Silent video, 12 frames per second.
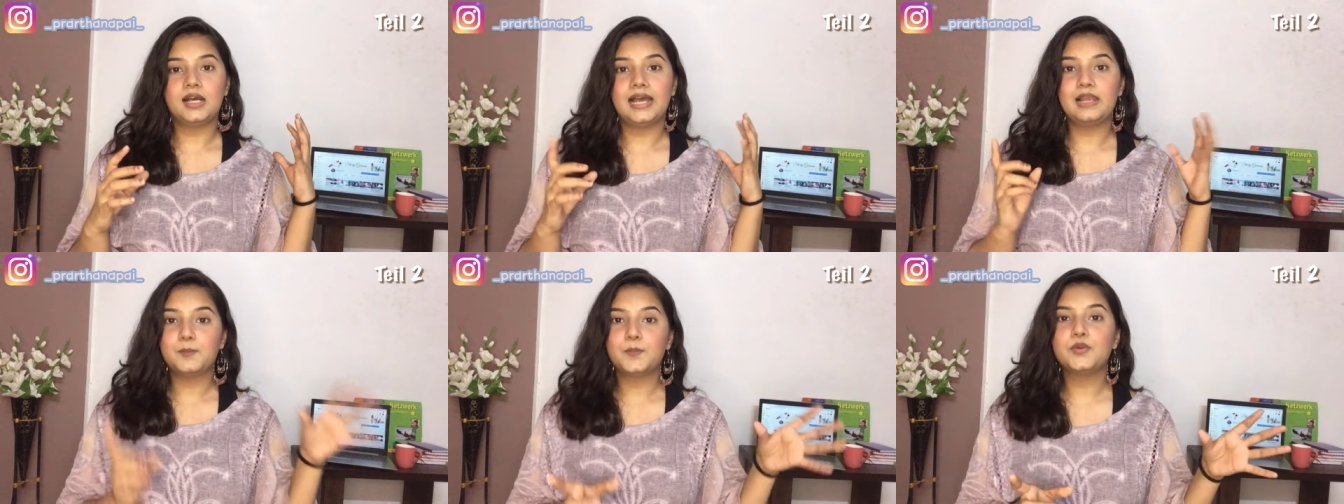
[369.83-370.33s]

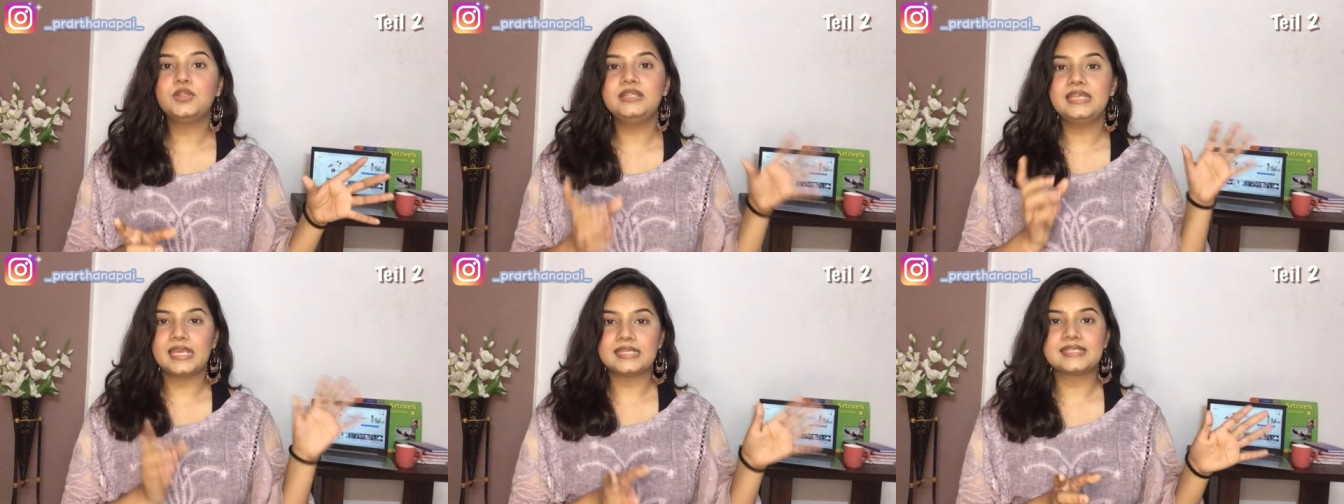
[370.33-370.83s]
I'll put
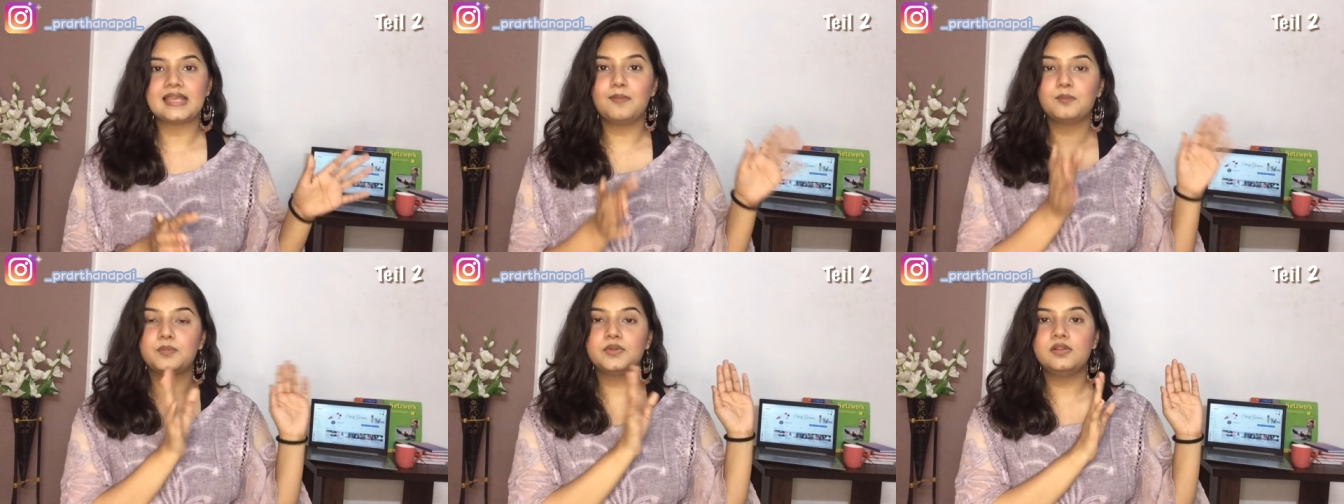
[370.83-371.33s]
the
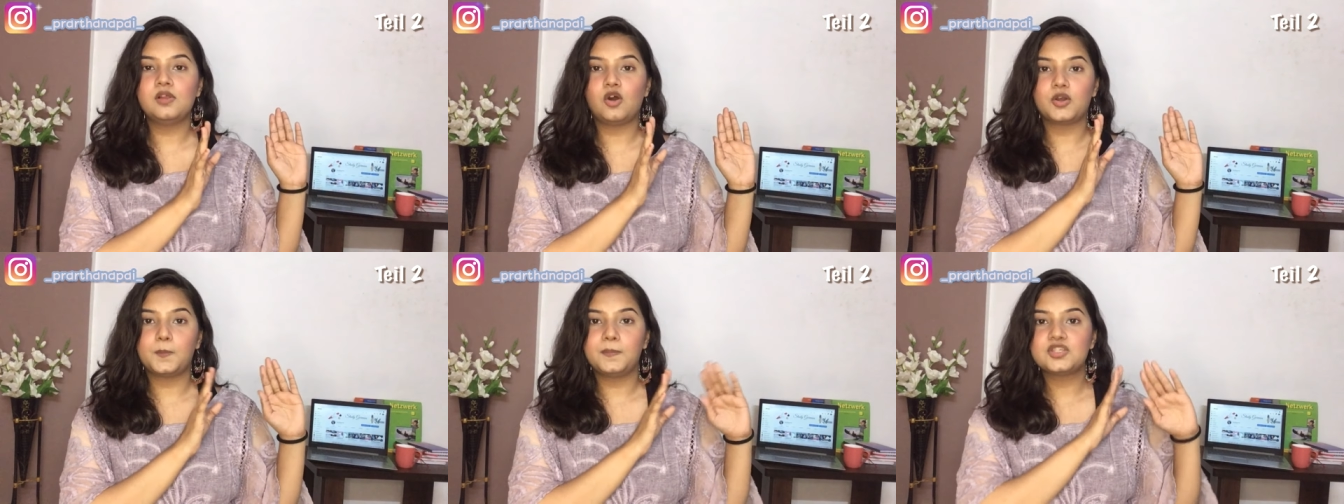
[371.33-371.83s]
example or
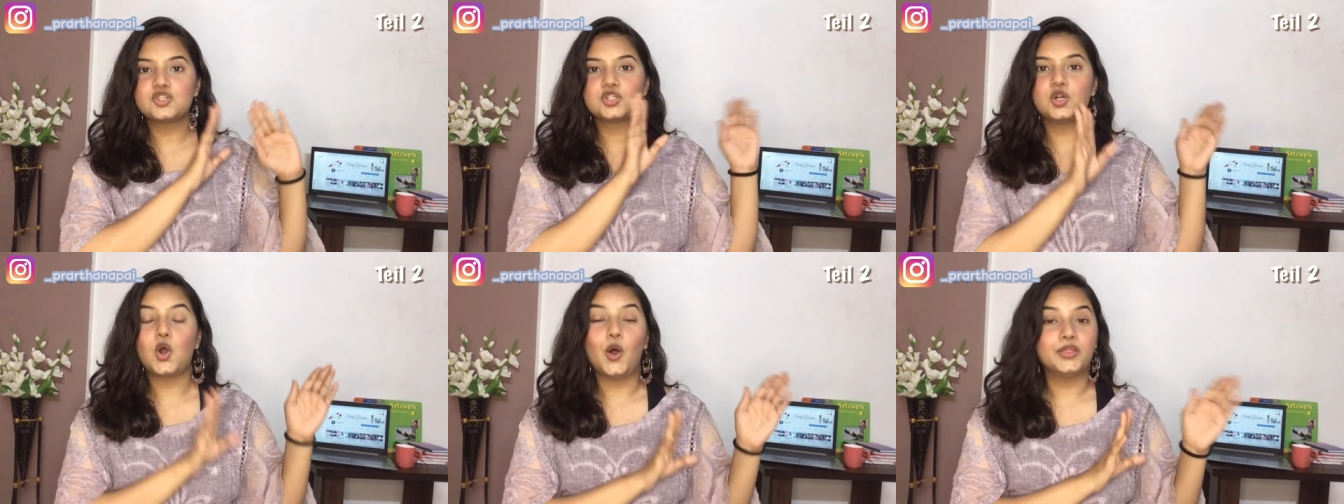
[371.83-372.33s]
a picture
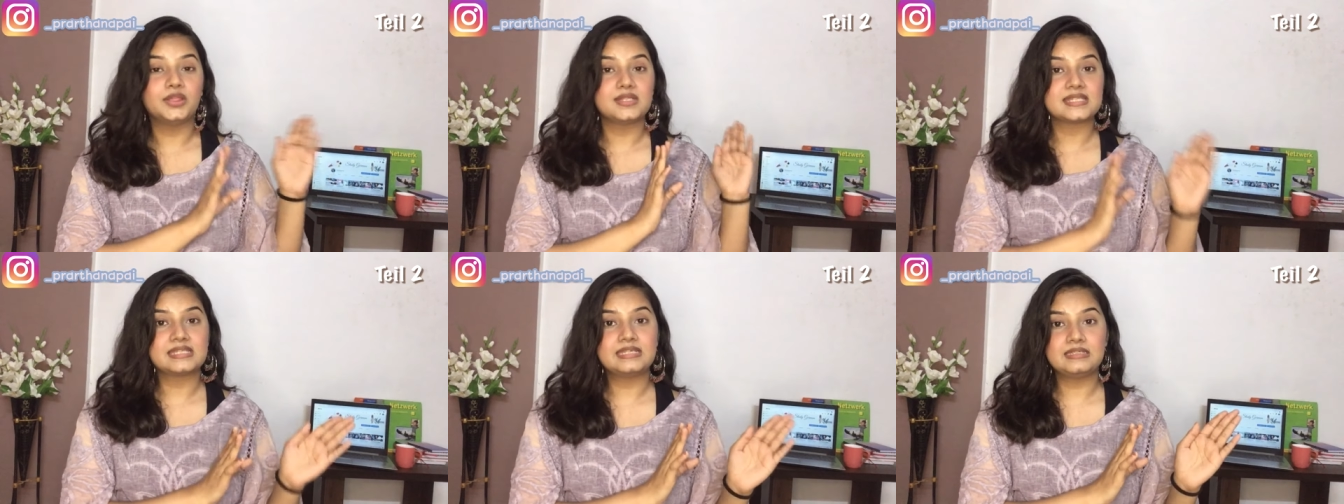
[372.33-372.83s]
on the
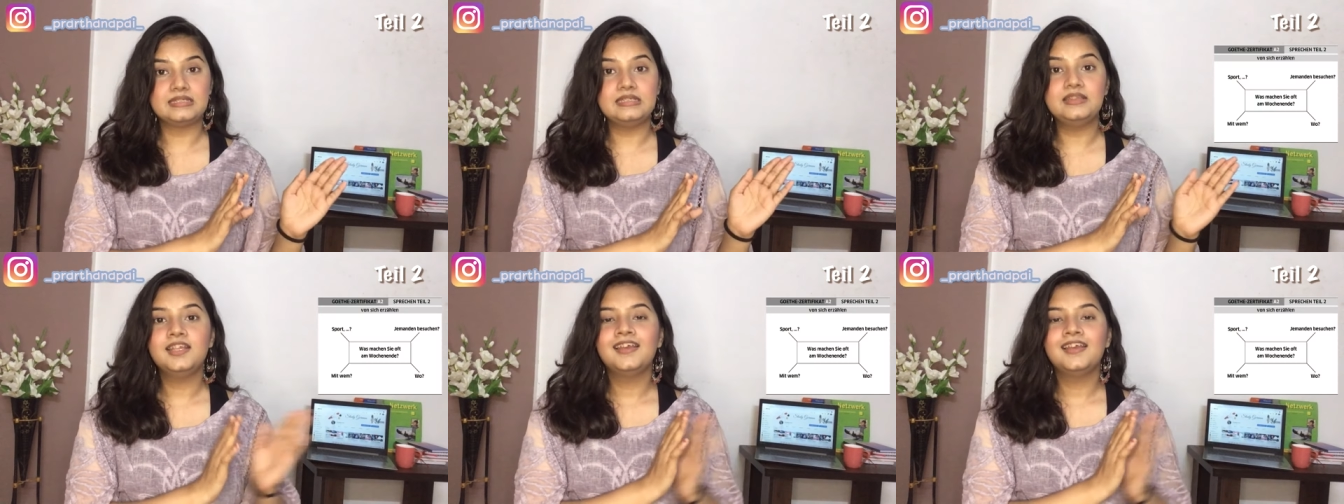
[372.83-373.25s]
screen